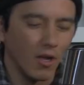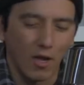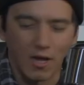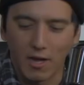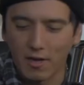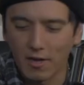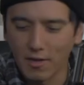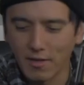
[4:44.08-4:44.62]

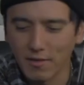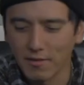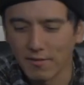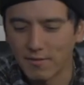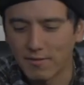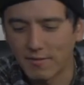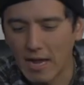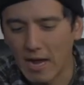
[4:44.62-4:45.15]
I
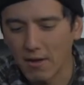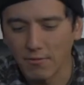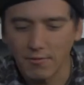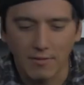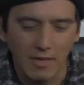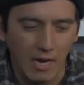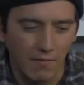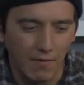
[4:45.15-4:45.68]

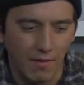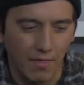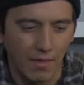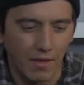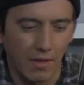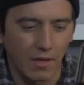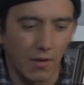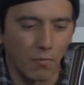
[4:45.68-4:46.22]
doused
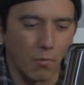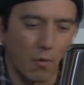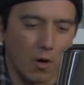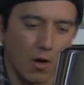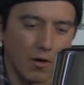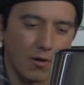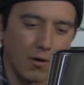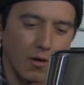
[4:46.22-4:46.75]
everything in
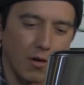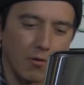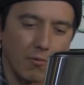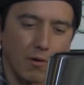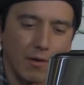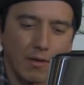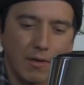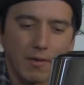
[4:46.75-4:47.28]
water
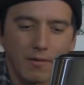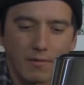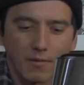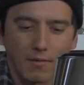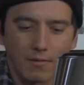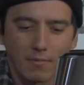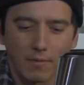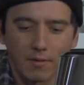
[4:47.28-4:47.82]
already, so
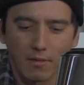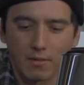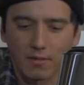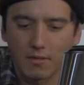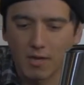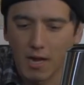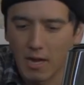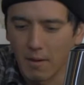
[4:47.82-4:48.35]
this would be a good
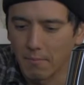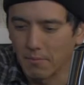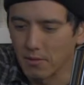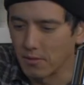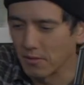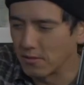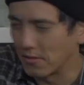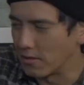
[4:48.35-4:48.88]
time to
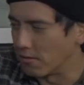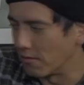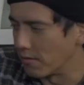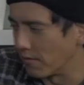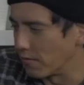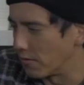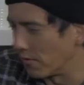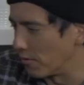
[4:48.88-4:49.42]
just go give
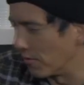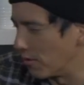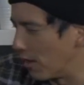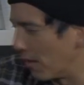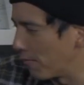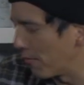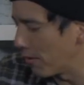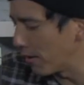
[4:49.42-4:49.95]
this little
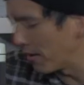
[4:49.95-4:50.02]
dump right